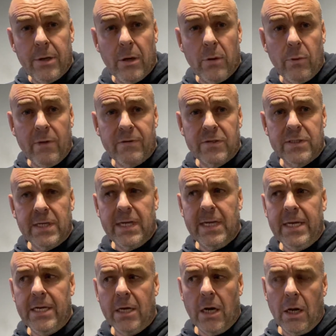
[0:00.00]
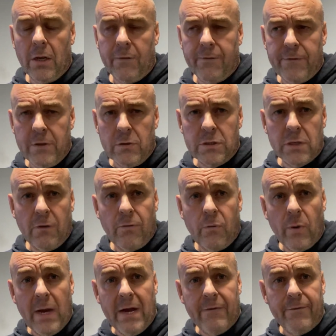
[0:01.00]
we've seen on a few
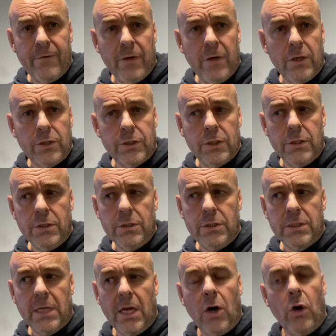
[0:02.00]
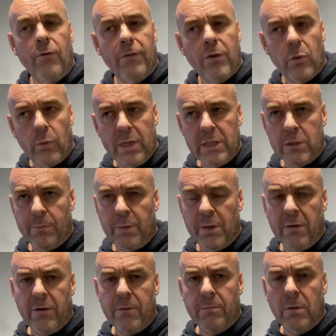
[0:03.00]
software versions over the winter
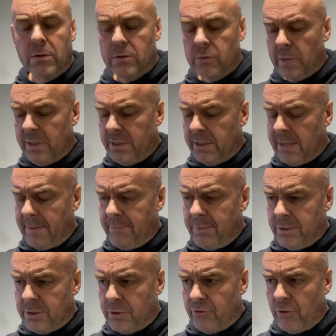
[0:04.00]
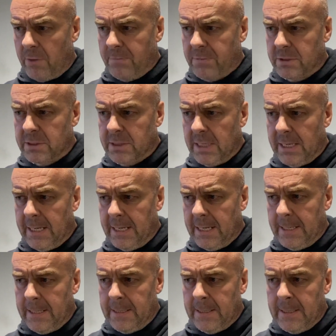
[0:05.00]
period months when the temperature drops
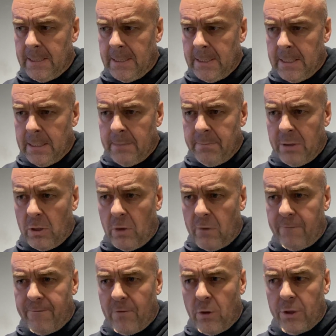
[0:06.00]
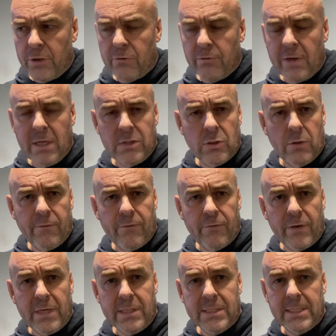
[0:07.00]
below 4 degrees or
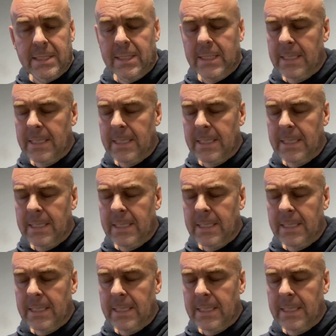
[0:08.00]
freezing,